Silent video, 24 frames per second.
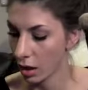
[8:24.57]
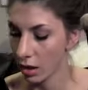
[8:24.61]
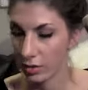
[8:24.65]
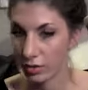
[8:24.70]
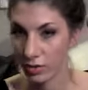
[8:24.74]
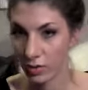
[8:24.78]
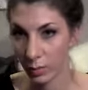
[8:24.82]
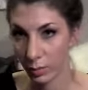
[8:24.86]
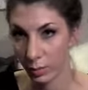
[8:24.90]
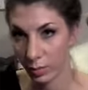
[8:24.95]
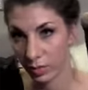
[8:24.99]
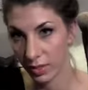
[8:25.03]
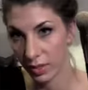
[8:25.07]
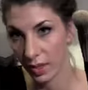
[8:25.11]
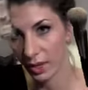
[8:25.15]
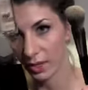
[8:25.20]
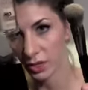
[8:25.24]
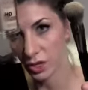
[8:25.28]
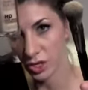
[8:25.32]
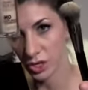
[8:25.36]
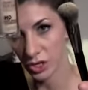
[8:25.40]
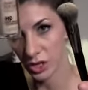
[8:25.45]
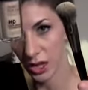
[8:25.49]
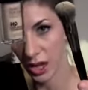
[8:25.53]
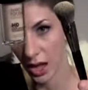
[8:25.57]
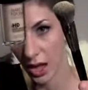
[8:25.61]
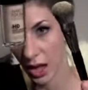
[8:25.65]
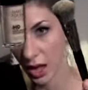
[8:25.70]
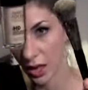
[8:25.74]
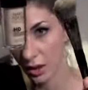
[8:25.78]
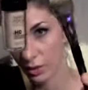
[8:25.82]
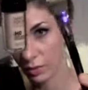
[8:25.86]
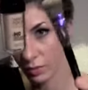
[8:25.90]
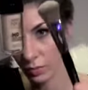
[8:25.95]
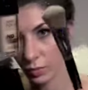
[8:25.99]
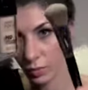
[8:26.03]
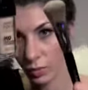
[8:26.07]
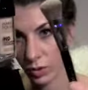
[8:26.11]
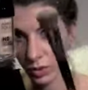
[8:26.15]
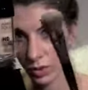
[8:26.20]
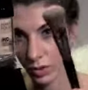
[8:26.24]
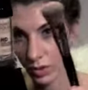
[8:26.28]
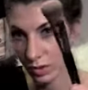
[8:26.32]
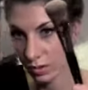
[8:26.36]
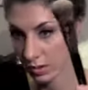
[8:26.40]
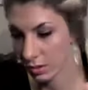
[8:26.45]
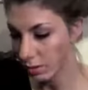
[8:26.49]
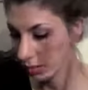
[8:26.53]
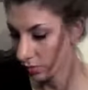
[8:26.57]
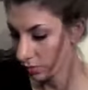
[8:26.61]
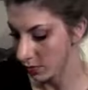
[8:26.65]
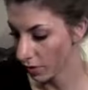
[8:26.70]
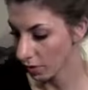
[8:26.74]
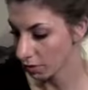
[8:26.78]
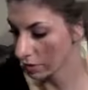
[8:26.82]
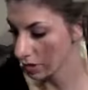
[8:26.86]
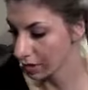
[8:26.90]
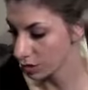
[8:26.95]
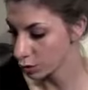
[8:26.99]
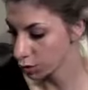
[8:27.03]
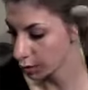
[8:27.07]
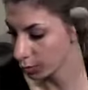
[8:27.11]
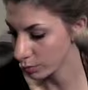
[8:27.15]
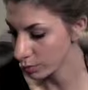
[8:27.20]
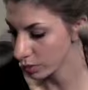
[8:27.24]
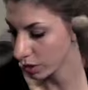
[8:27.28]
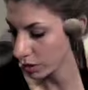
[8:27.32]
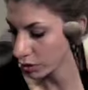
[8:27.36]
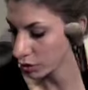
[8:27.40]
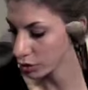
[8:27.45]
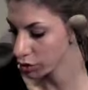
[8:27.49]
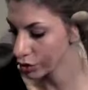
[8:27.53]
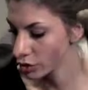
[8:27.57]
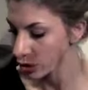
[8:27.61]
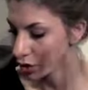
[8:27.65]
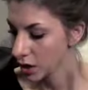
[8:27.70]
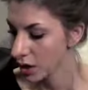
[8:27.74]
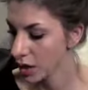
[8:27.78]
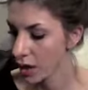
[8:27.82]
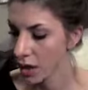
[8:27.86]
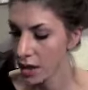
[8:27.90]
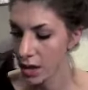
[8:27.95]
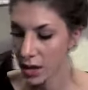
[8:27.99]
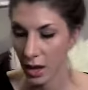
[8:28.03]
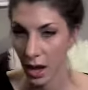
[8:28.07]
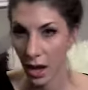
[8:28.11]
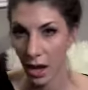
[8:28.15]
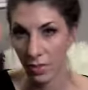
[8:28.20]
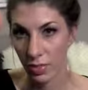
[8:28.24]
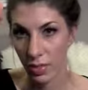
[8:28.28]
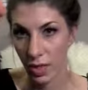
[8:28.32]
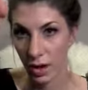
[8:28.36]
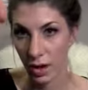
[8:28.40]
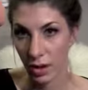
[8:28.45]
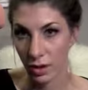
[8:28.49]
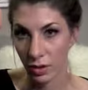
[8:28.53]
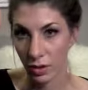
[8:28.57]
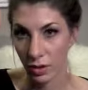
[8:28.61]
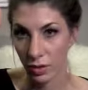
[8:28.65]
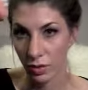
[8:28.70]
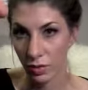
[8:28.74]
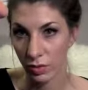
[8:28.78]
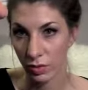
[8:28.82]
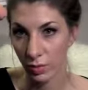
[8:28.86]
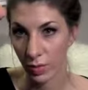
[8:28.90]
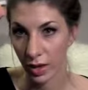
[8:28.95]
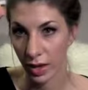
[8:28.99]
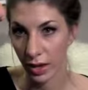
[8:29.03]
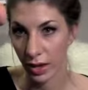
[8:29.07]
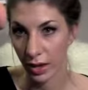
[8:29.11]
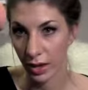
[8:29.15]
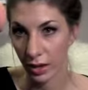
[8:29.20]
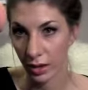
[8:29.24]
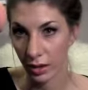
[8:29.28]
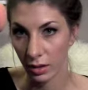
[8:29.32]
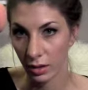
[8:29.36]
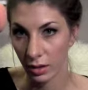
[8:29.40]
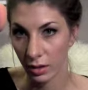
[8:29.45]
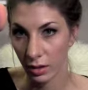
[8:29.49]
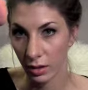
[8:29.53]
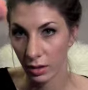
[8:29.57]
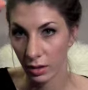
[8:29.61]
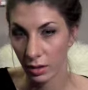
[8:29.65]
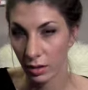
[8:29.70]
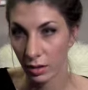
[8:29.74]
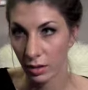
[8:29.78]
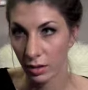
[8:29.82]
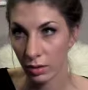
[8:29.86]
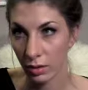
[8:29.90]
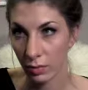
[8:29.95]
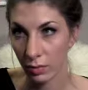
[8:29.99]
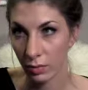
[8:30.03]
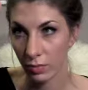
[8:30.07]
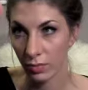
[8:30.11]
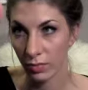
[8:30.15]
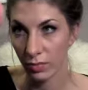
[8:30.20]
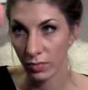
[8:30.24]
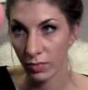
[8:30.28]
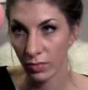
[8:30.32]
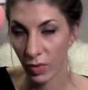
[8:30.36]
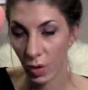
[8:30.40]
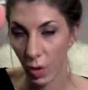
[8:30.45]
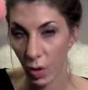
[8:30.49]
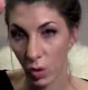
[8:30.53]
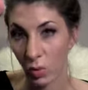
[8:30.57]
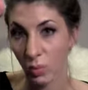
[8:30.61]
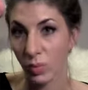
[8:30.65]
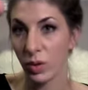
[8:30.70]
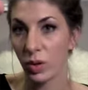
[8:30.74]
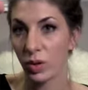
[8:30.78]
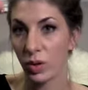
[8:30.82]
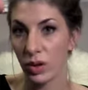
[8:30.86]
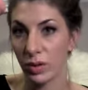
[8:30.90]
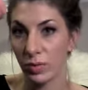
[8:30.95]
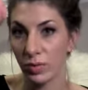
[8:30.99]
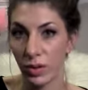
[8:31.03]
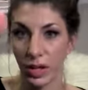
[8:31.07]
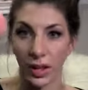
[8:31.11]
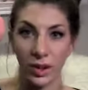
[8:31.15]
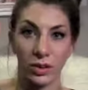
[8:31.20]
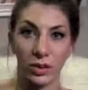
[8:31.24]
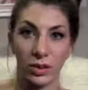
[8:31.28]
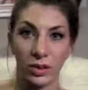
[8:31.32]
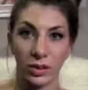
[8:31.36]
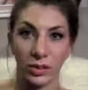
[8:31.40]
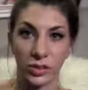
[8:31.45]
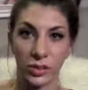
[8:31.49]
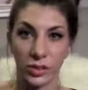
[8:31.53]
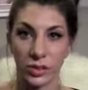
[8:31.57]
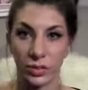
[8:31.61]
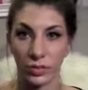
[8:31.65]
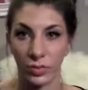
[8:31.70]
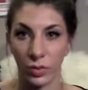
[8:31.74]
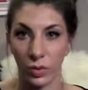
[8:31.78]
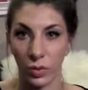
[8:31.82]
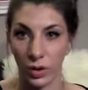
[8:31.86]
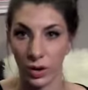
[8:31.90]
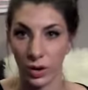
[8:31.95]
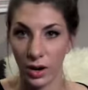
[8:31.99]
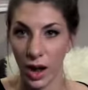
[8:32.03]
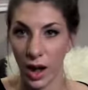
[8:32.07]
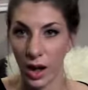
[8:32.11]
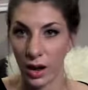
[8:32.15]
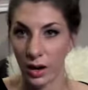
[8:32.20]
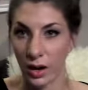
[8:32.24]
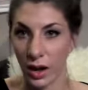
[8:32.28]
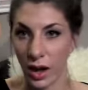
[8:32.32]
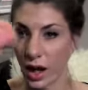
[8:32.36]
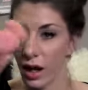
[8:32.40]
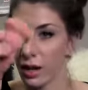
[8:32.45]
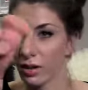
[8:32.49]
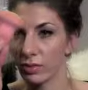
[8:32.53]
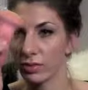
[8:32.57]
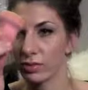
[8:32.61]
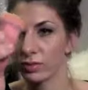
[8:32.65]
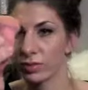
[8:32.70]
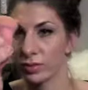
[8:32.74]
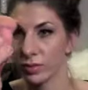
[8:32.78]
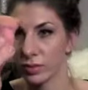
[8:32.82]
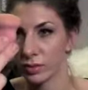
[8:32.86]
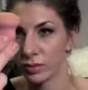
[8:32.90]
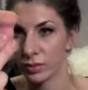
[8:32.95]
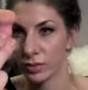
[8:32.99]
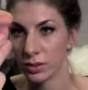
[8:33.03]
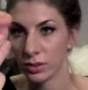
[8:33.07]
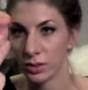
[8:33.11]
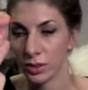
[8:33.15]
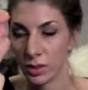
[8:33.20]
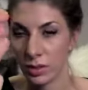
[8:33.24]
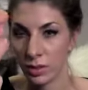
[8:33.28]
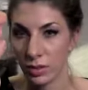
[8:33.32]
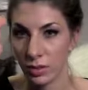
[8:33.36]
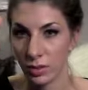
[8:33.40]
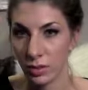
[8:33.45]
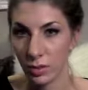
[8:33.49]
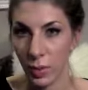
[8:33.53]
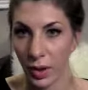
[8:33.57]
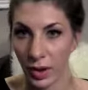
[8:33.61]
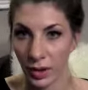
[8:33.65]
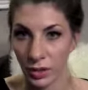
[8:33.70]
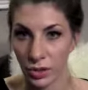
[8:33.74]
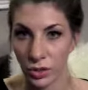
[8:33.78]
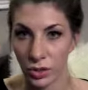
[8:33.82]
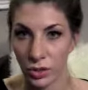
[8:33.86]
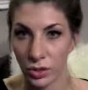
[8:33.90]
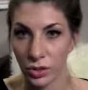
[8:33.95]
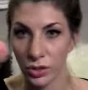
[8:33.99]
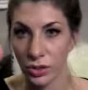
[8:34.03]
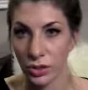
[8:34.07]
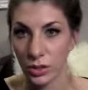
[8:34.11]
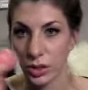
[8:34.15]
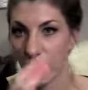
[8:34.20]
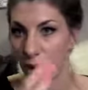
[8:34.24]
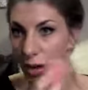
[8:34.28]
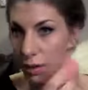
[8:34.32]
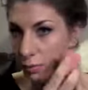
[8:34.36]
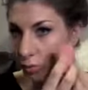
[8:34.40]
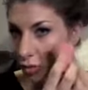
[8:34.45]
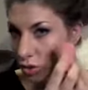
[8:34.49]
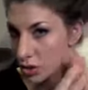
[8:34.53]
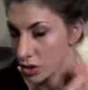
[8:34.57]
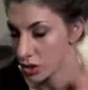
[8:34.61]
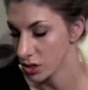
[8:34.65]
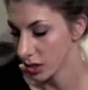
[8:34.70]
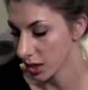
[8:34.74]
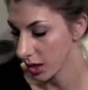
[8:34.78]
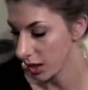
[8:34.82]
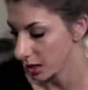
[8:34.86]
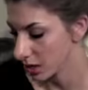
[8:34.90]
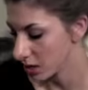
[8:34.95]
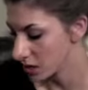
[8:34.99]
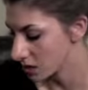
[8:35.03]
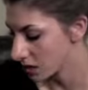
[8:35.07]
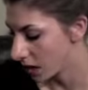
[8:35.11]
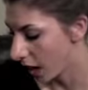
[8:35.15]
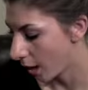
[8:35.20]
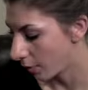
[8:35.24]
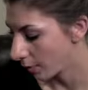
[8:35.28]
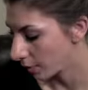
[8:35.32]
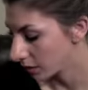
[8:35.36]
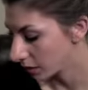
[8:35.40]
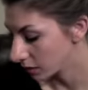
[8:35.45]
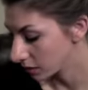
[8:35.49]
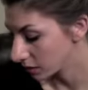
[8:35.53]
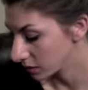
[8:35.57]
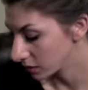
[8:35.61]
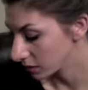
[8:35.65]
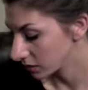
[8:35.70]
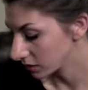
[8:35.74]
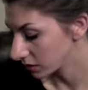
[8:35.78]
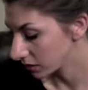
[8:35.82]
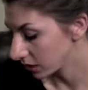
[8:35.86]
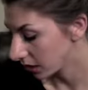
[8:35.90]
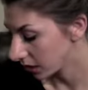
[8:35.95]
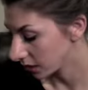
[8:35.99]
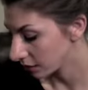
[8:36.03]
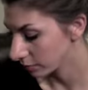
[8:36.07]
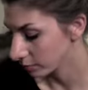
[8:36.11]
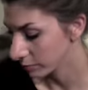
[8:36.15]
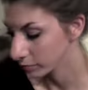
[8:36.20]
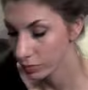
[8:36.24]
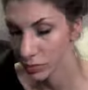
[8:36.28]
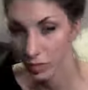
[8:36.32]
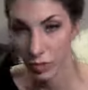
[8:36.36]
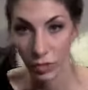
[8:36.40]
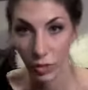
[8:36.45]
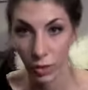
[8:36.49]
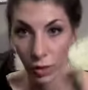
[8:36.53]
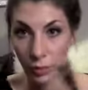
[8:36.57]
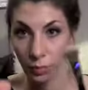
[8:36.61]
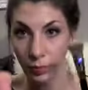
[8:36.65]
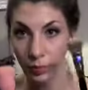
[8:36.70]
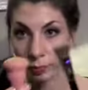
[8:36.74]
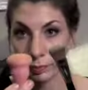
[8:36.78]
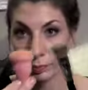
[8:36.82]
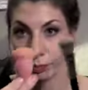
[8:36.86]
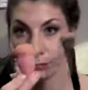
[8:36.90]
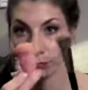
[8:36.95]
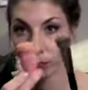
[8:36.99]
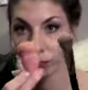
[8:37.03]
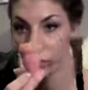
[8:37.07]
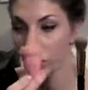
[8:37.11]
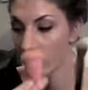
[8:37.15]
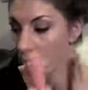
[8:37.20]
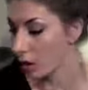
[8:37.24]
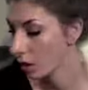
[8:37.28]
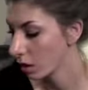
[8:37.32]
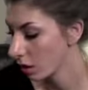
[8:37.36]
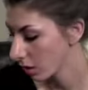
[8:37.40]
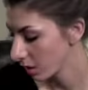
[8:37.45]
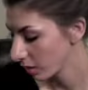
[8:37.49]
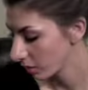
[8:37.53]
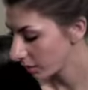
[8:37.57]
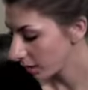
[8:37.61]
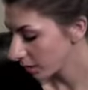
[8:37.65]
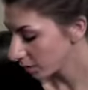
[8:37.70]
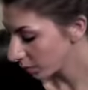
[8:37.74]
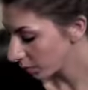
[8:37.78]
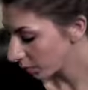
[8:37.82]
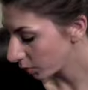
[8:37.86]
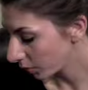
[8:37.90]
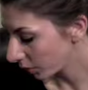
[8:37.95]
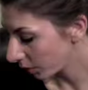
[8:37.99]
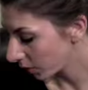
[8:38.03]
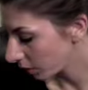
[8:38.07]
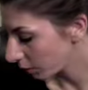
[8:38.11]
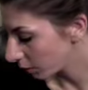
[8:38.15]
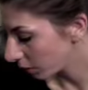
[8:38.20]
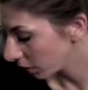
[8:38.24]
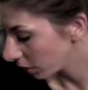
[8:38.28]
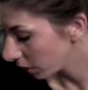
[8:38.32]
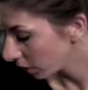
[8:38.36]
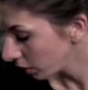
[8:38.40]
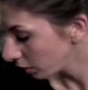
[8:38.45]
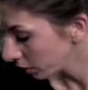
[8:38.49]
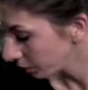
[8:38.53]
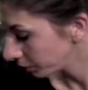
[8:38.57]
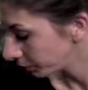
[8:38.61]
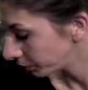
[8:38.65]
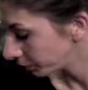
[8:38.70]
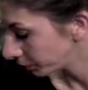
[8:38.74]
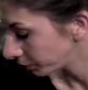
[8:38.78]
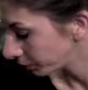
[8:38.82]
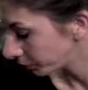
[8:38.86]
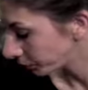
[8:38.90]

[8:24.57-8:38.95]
I'll stipple the HD on with this foundation brush, and then I'll use my Faux Beauty Blender Sephora knockoff sponge just to kind of dab it into the skin. So that's been working pretty good.